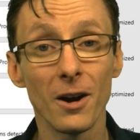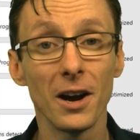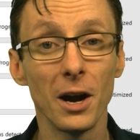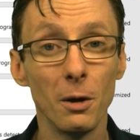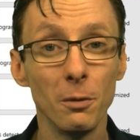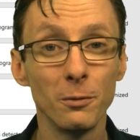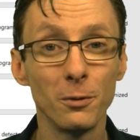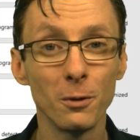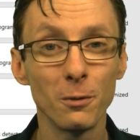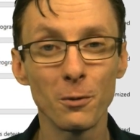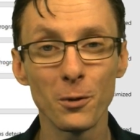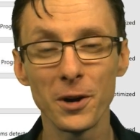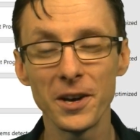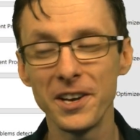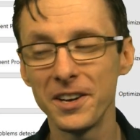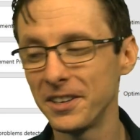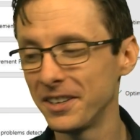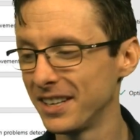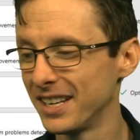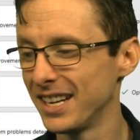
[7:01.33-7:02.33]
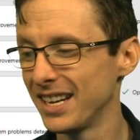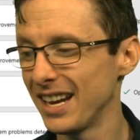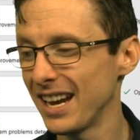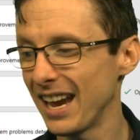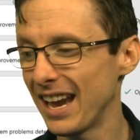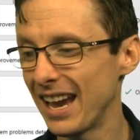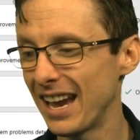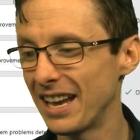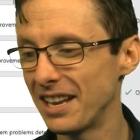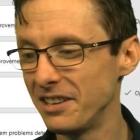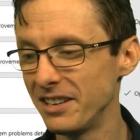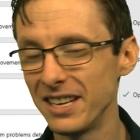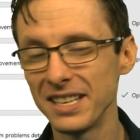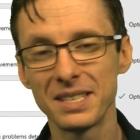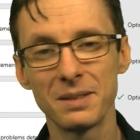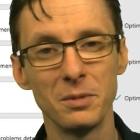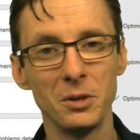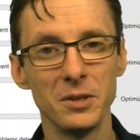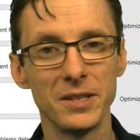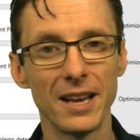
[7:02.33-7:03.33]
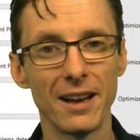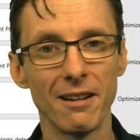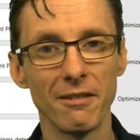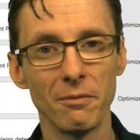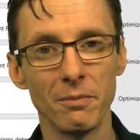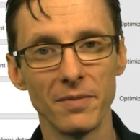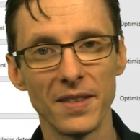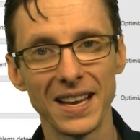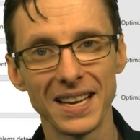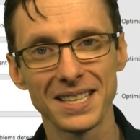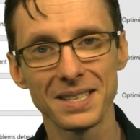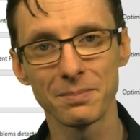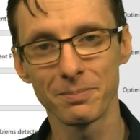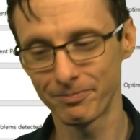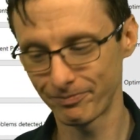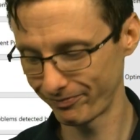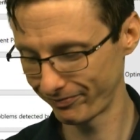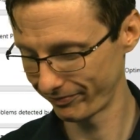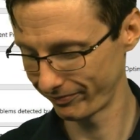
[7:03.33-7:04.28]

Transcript: are helpful for you and you get some use out of them. Thanks.